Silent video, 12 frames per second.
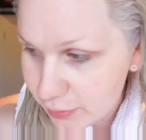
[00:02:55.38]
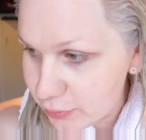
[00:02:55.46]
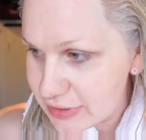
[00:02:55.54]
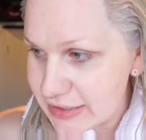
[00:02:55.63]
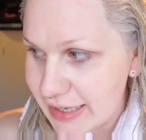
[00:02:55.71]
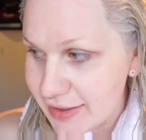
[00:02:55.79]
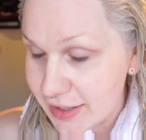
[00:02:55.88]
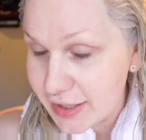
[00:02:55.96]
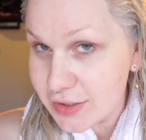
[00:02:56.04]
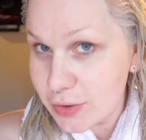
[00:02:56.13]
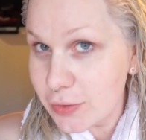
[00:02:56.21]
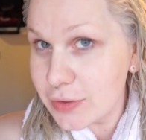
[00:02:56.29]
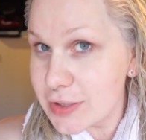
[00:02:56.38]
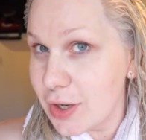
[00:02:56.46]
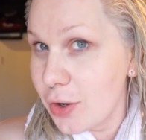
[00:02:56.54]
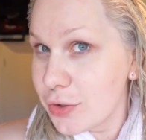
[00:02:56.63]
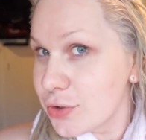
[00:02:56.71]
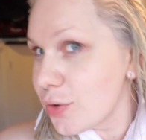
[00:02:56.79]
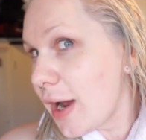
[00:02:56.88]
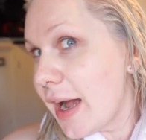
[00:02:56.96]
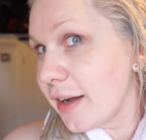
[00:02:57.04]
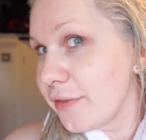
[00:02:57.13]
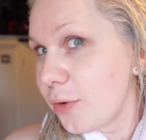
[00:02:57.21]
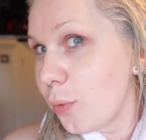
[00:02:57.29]
I will say that it looks on
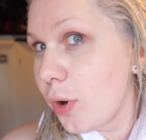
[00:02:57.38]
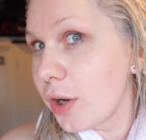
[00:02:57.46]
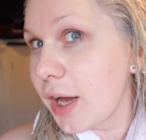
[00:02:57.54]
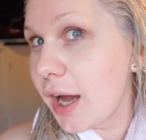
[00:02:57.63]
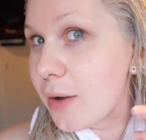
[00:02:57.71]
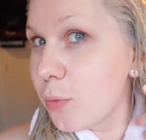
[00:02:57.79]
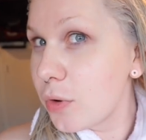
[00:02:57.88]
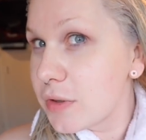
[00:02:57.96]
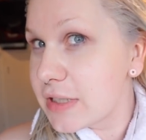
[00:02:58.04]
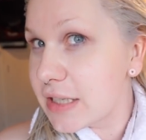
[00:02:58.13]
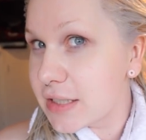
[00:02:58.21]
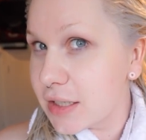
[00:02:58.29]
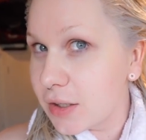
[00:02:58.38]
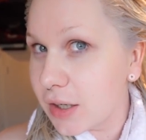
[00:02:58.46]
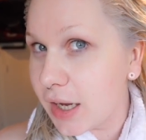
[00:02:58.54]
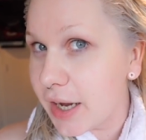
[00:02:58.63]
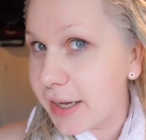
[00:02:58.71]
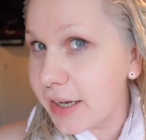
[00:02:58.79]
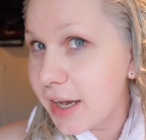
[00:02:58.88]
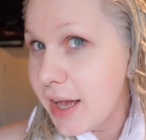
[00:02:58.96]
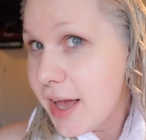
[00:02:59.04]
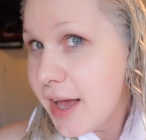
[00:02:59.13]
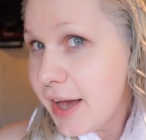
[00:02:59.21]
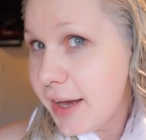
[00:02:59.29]
track for what I want it to look like.
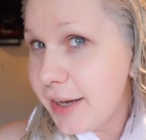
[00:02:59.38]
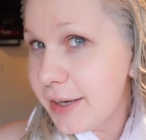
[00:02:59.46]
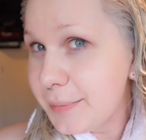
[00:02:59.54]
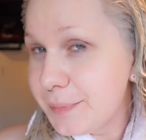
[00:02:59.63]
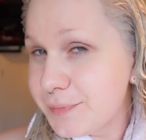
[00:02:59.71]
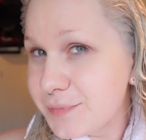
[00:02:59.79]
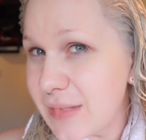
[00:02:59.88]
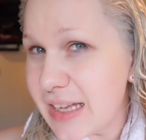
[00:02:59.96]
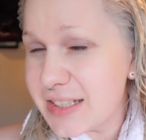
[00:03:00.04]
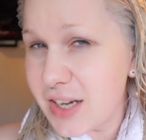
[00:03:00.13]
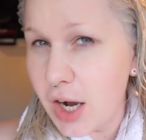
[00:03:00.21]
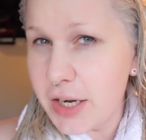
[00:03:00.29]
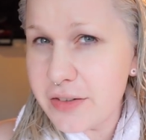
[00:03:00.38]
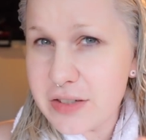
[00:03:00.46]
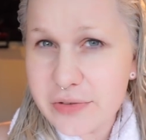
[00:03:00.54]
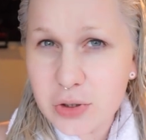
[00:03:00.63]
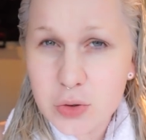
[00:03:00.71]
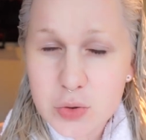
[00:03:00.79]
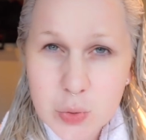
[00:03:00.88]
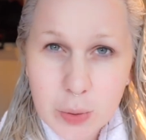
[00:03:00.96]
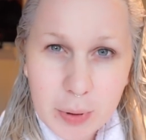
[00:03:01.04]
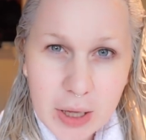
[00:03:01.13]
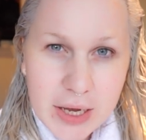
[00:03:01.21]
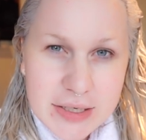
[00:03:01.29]
It's kind of difficult to
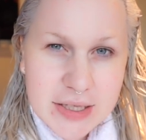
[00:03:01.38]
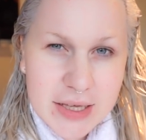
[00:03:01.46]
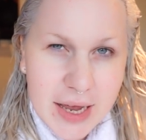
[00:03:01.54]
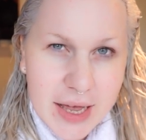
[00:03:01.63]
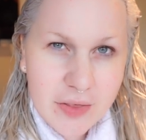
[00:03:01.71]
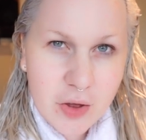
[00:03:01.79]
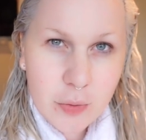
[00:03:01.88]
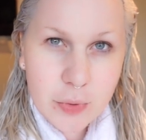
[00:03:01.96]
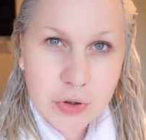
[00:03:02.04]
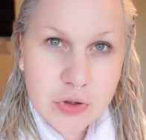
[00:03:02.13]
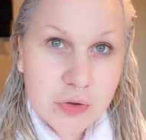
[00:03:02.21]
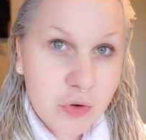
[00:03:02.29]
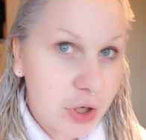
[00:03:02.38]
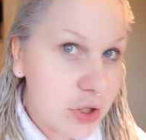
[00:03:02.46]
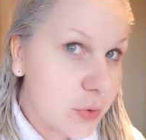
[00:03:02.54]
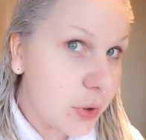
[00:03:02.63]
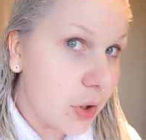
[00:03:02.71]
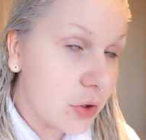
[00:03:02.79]
apply to the hair though, because you've got to do it